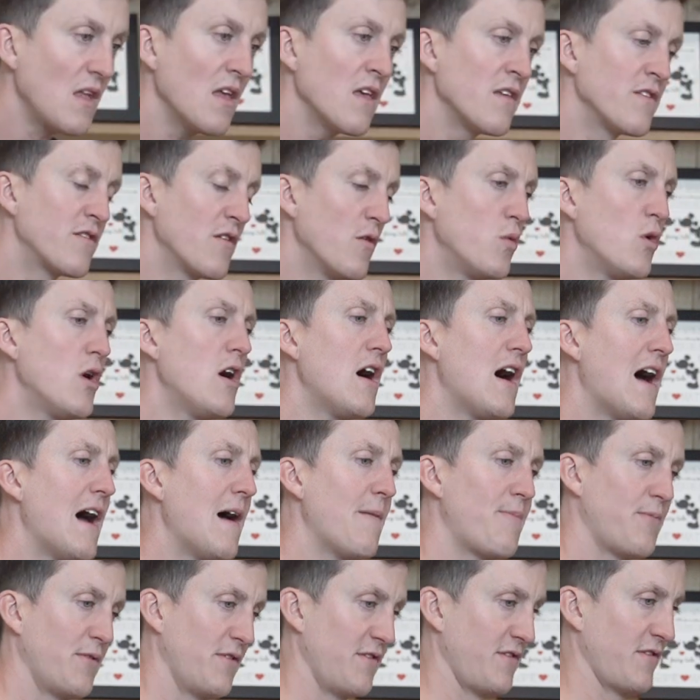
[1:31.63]
So what
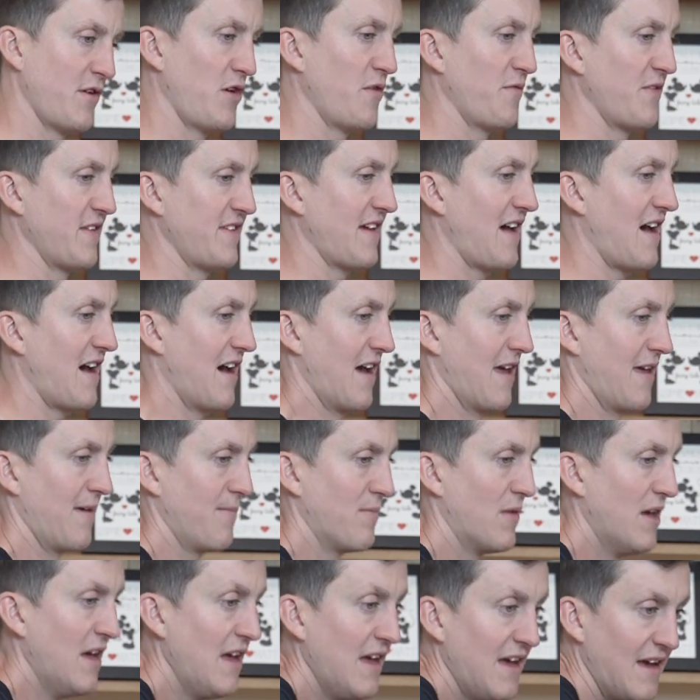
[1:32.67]
happens over
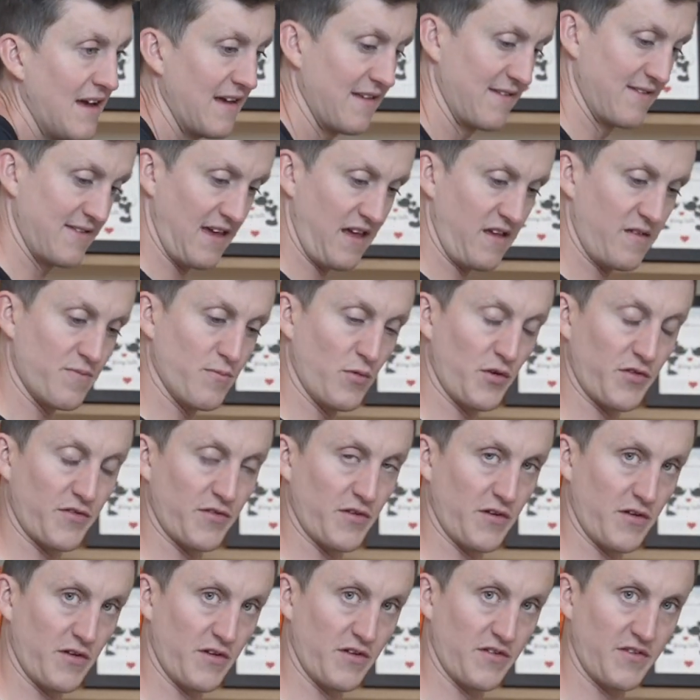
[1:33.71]
time is these
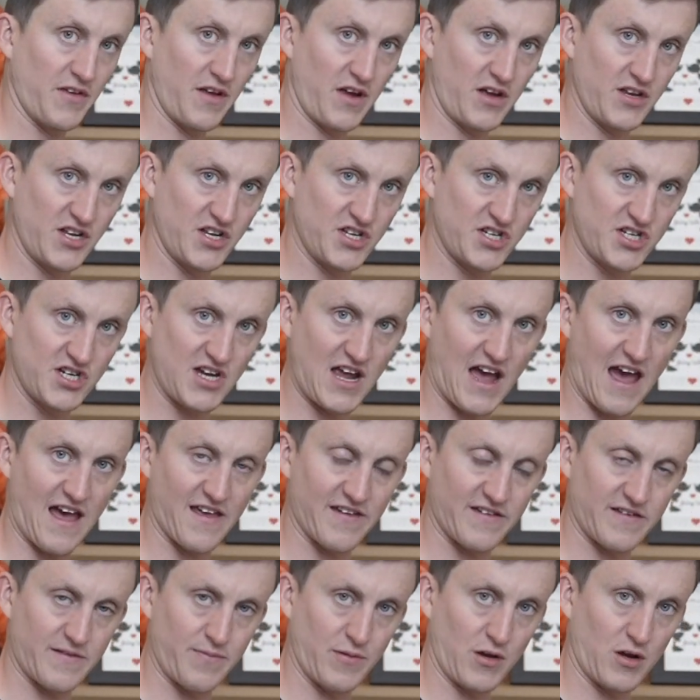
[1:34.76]
muscles on your
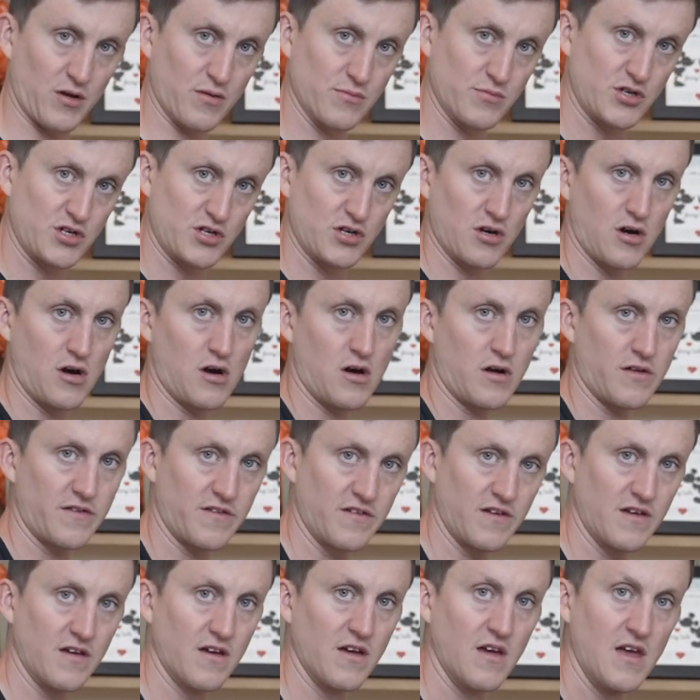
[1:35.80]
chest become
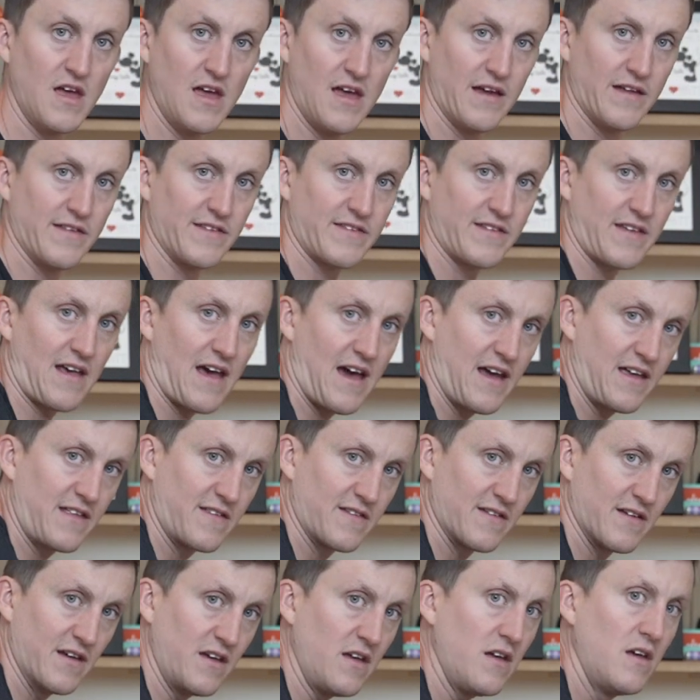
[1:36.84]
shorter and
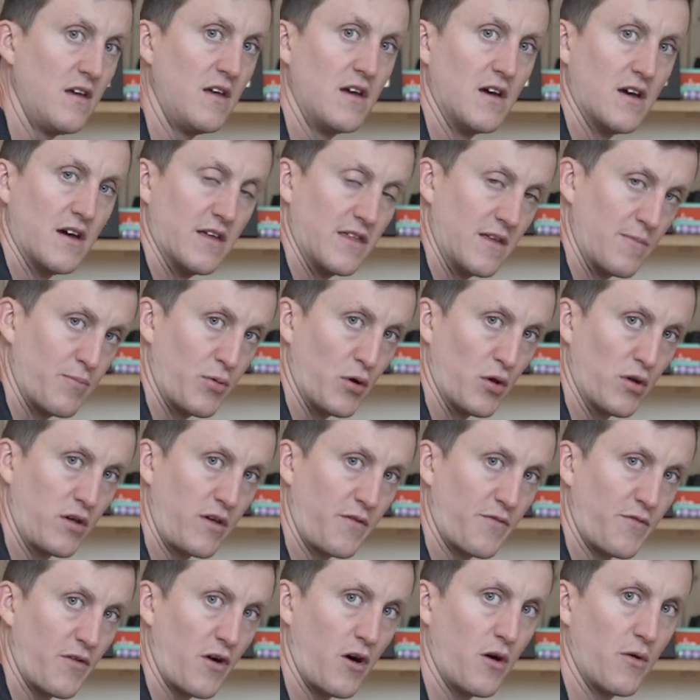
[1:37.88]
tighter, and they pull you
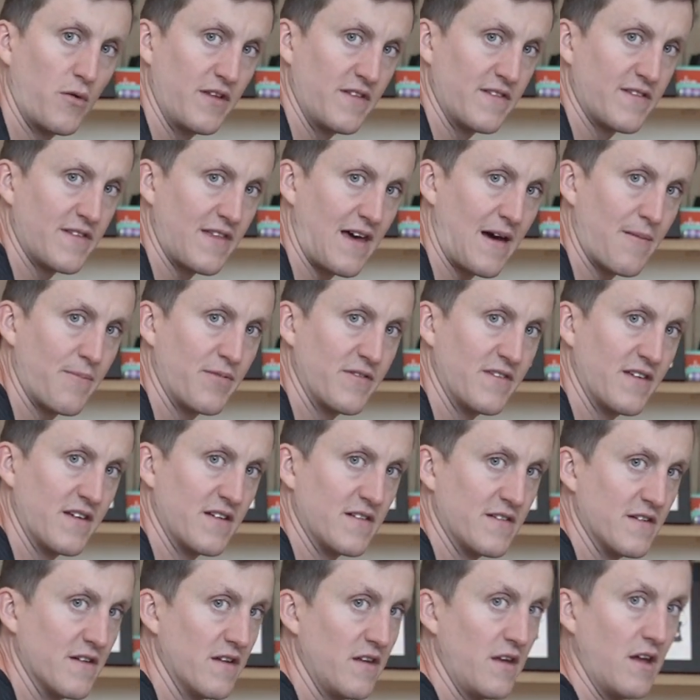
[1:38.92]
forward into that
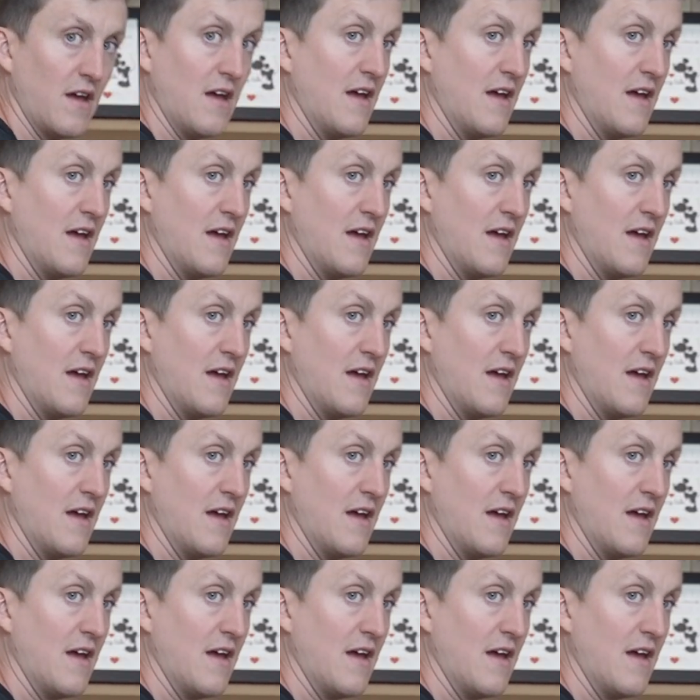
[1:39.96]
position.